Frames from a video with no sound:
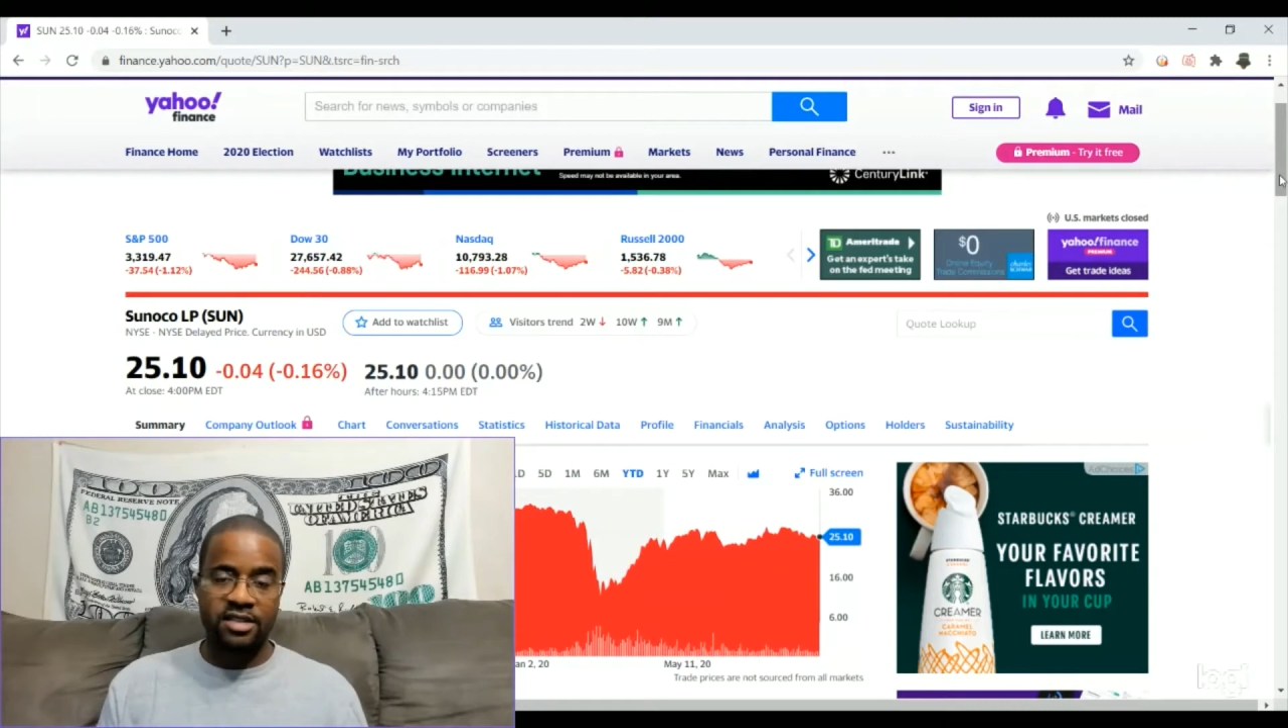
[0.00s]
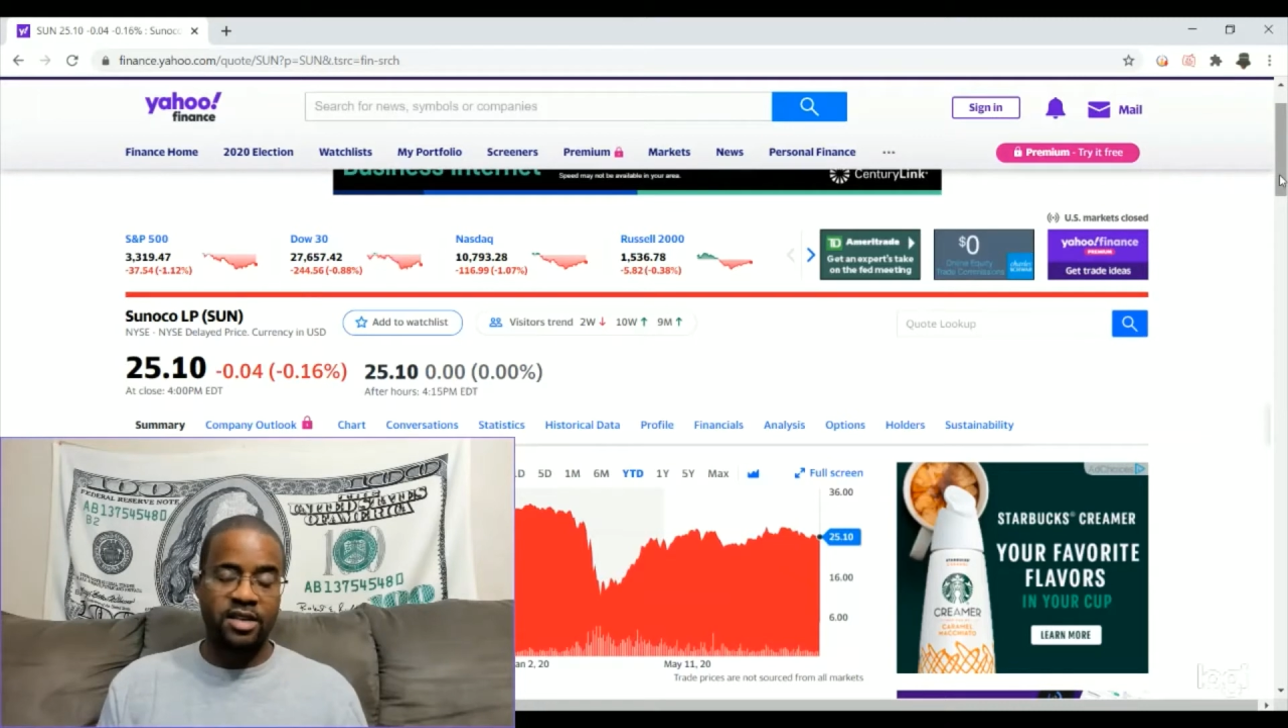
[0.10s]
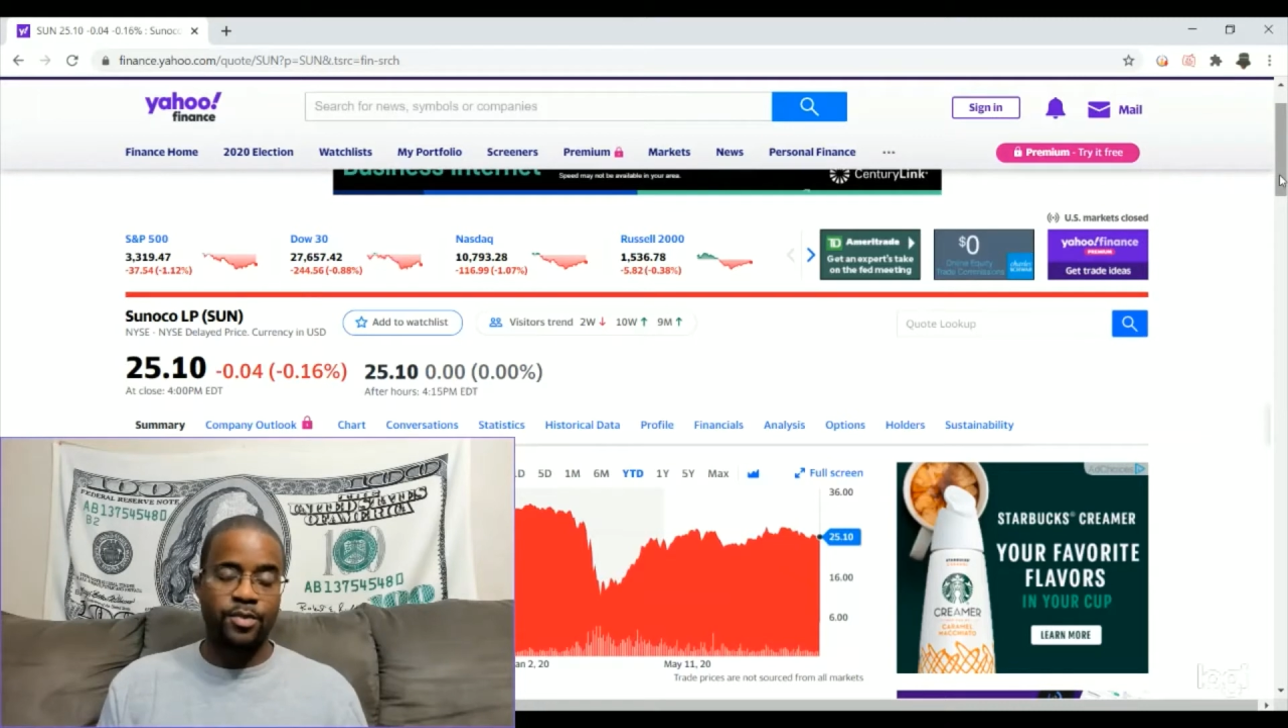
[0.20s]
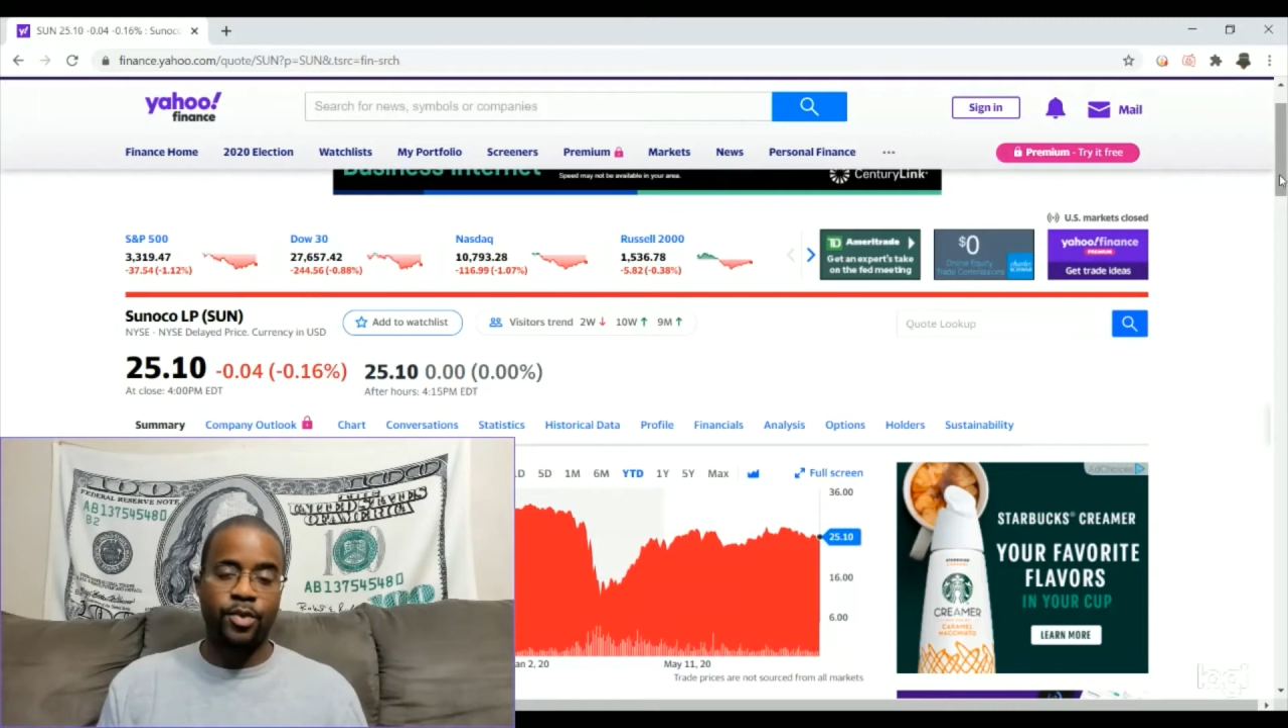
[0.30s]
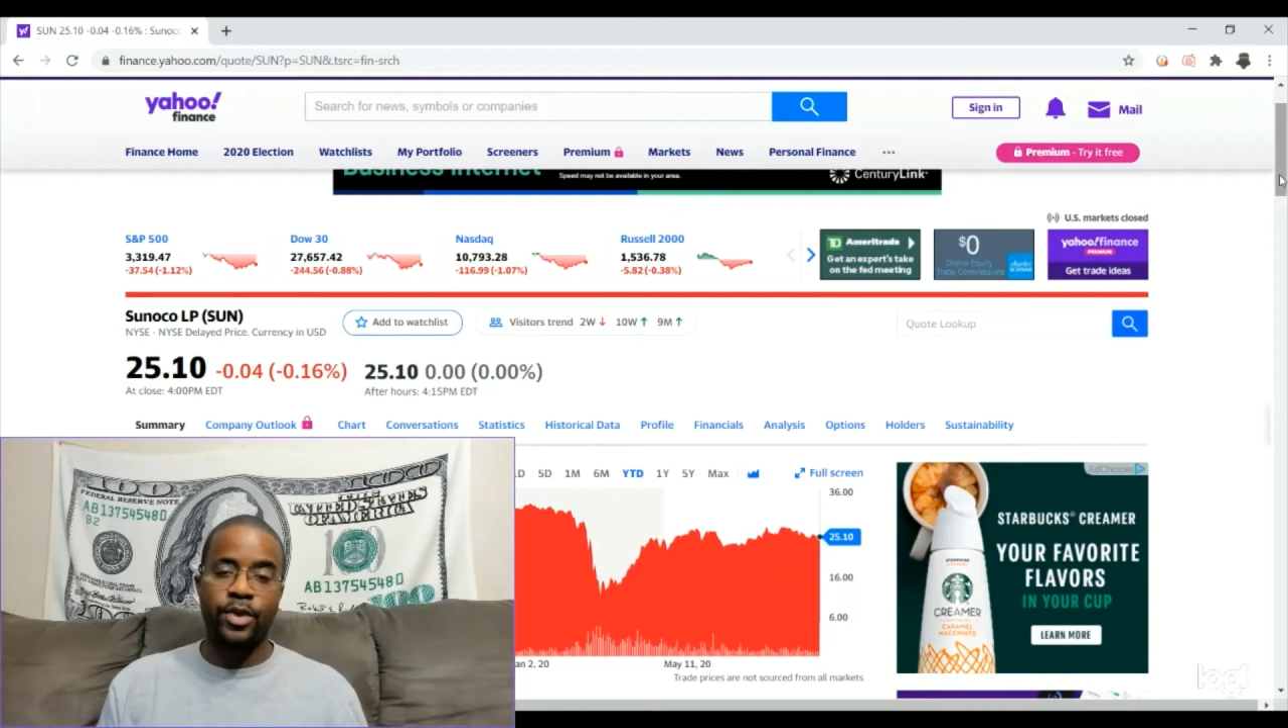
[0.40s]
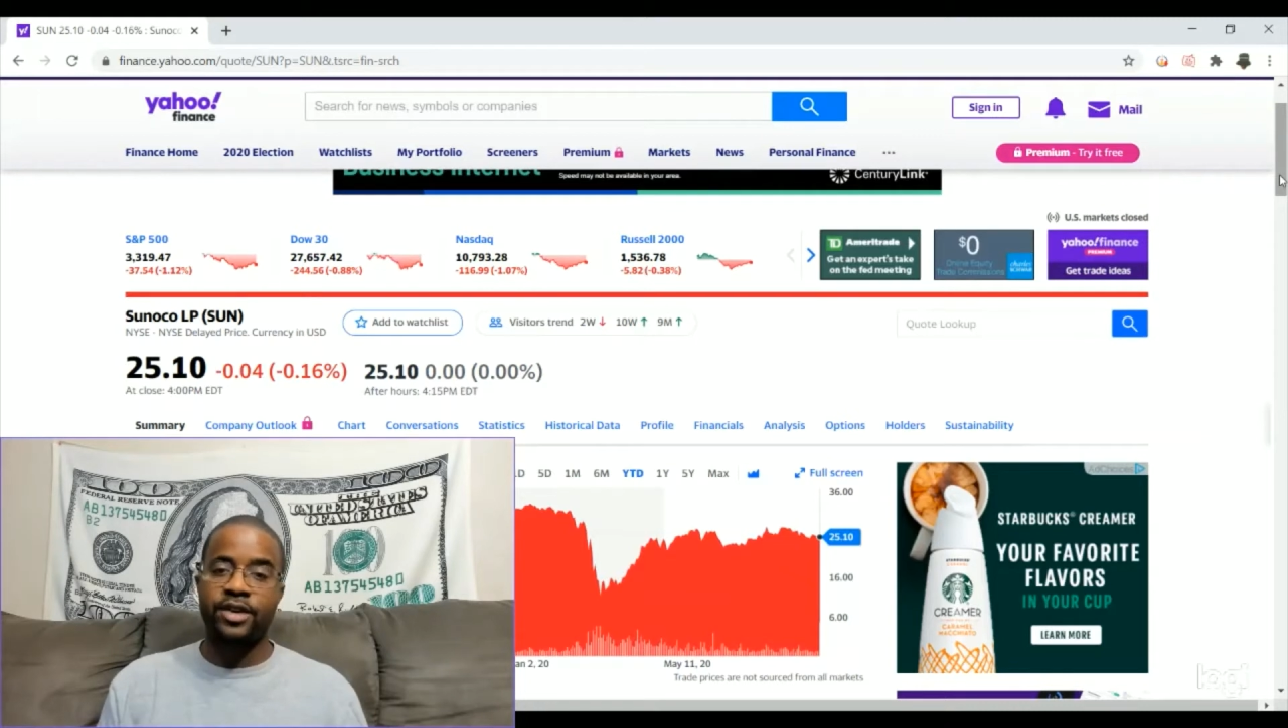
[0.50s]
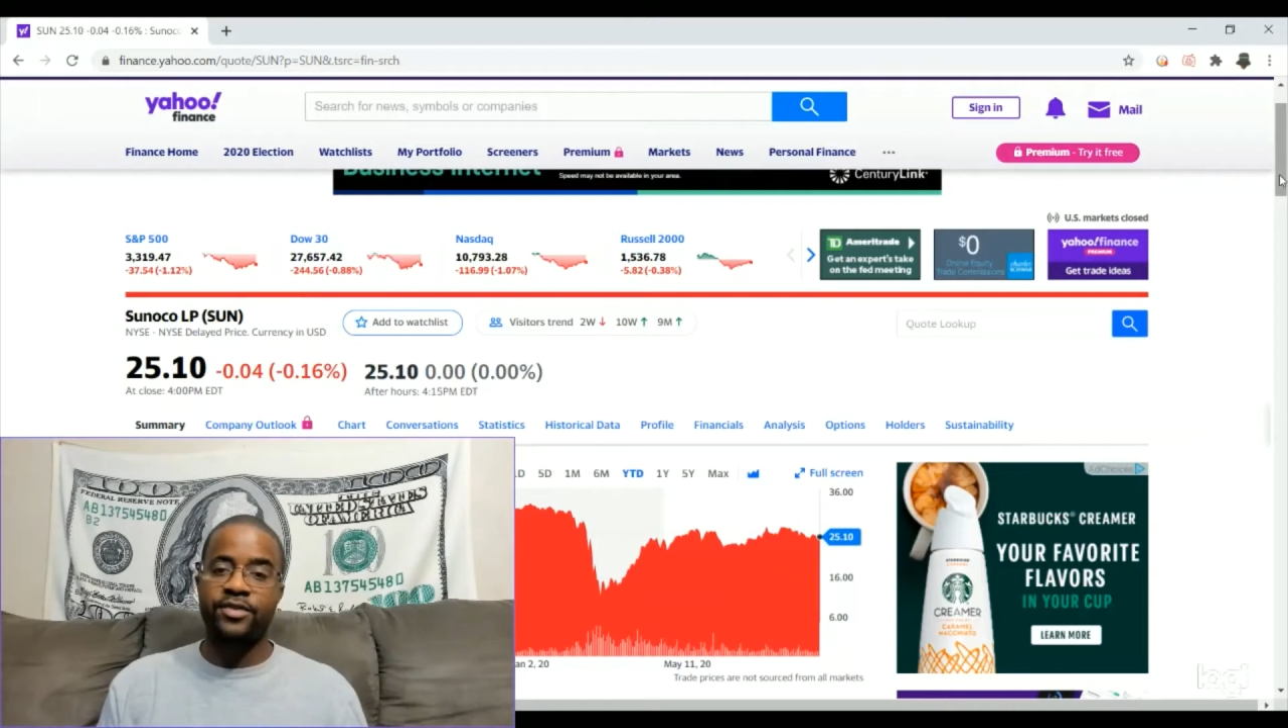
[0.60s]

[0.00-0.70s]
some way